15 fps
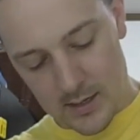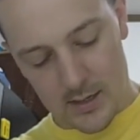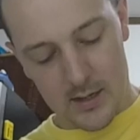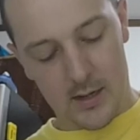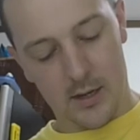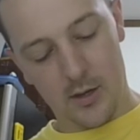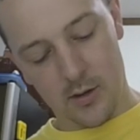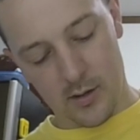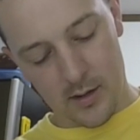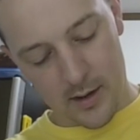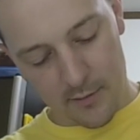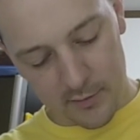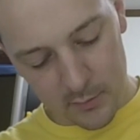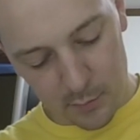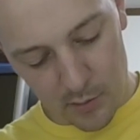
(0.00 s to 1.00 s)
you're going to
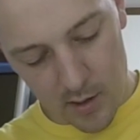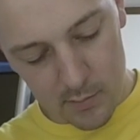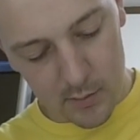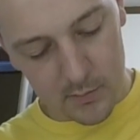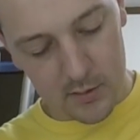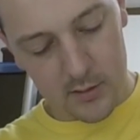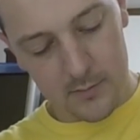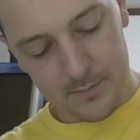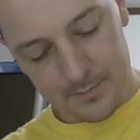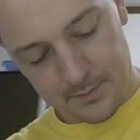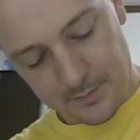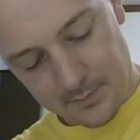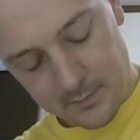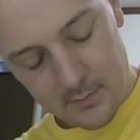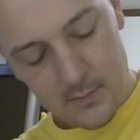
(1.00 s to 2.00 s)
have some problems.
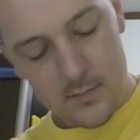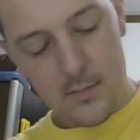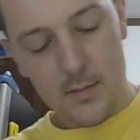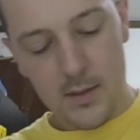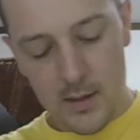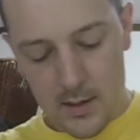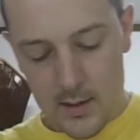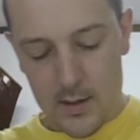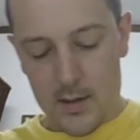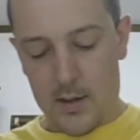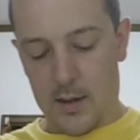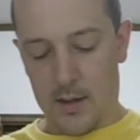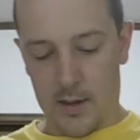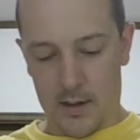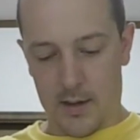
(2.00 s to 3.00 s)

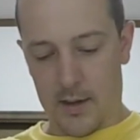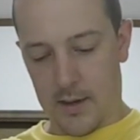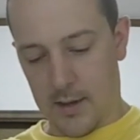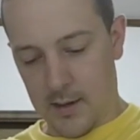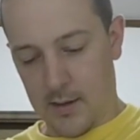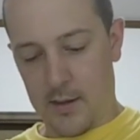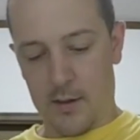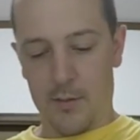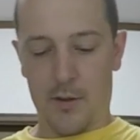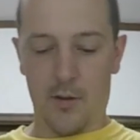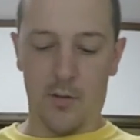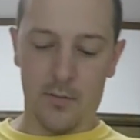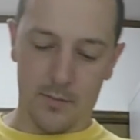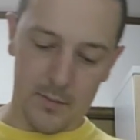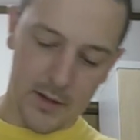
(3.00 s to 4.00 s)
And there we
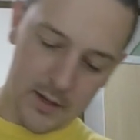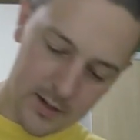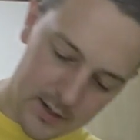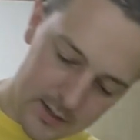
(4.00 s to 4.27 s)
go. Make it